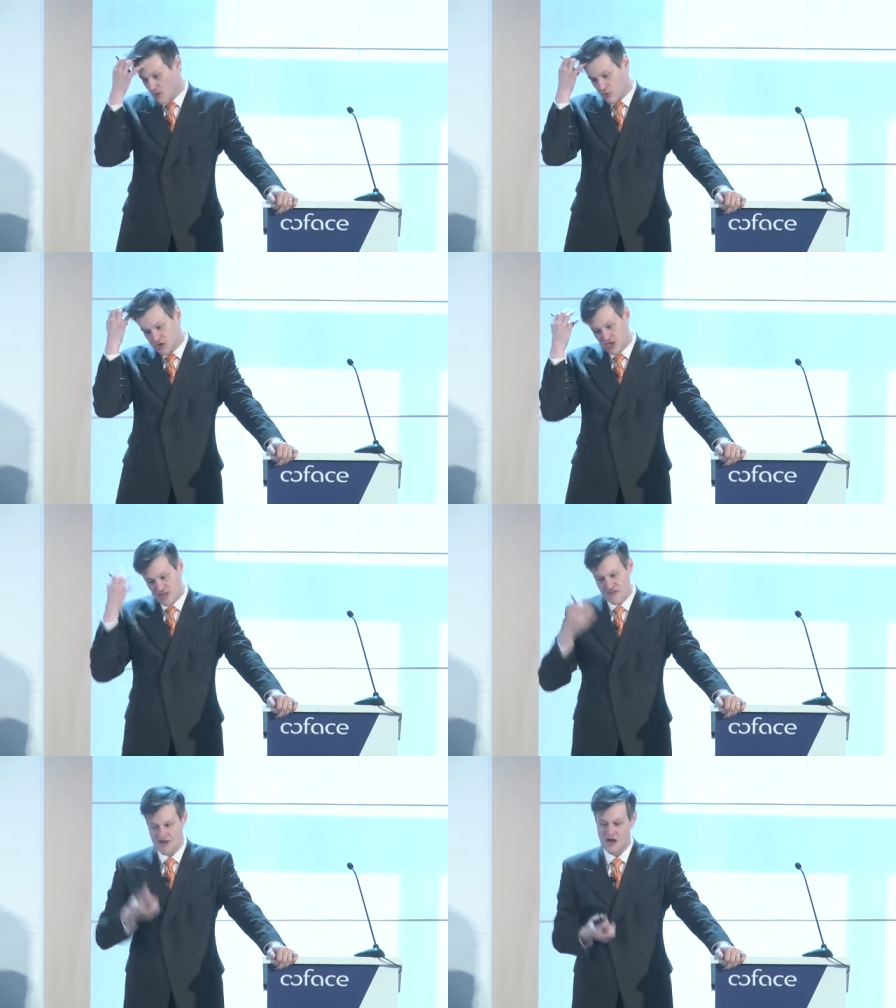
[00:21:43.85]
which
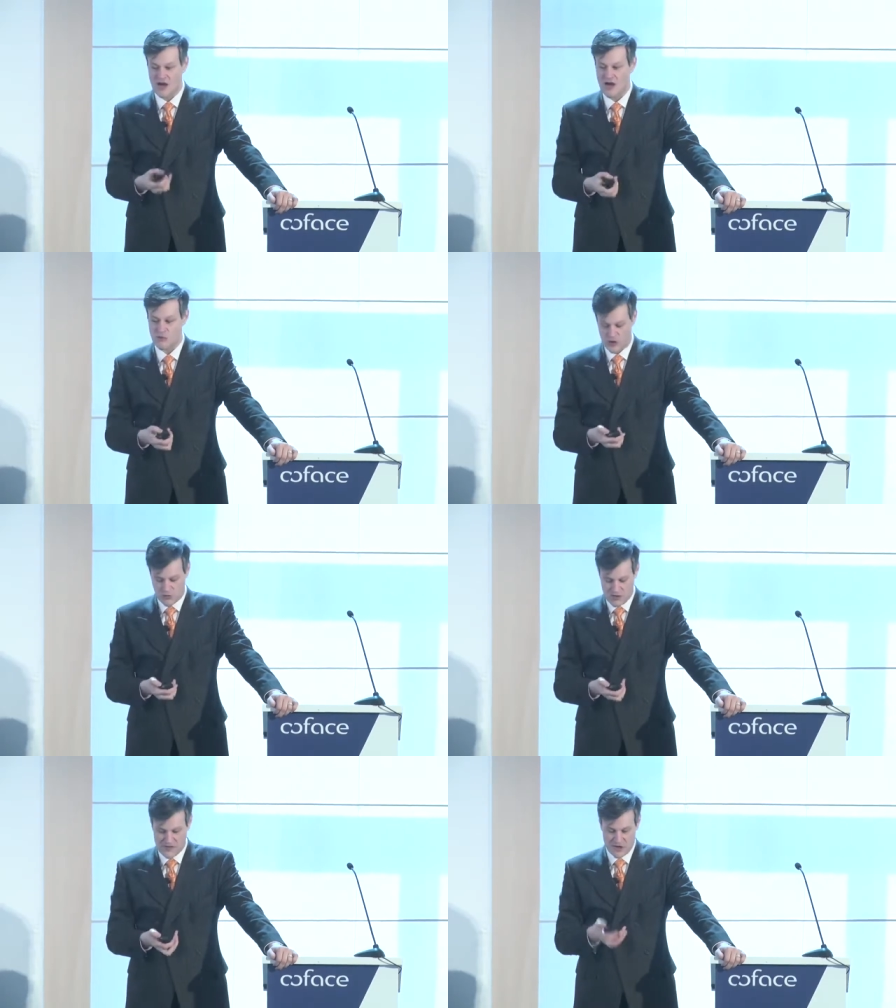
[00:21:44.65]
is our
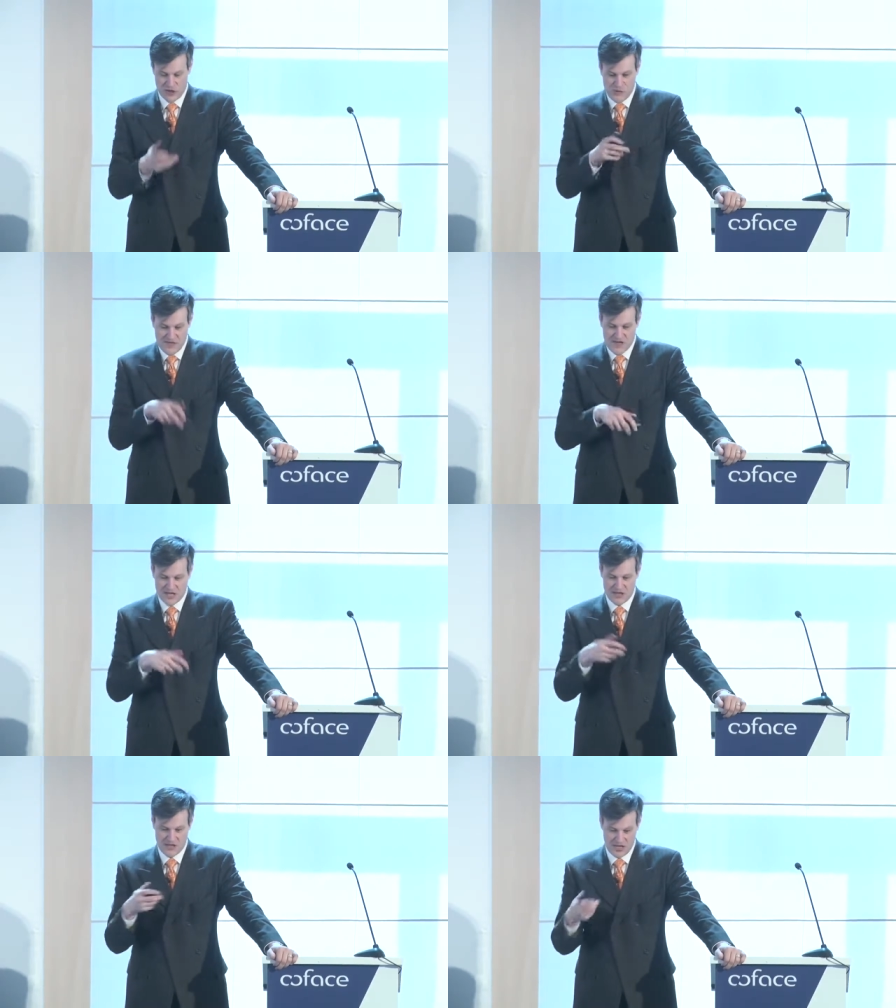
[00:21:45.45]
work with using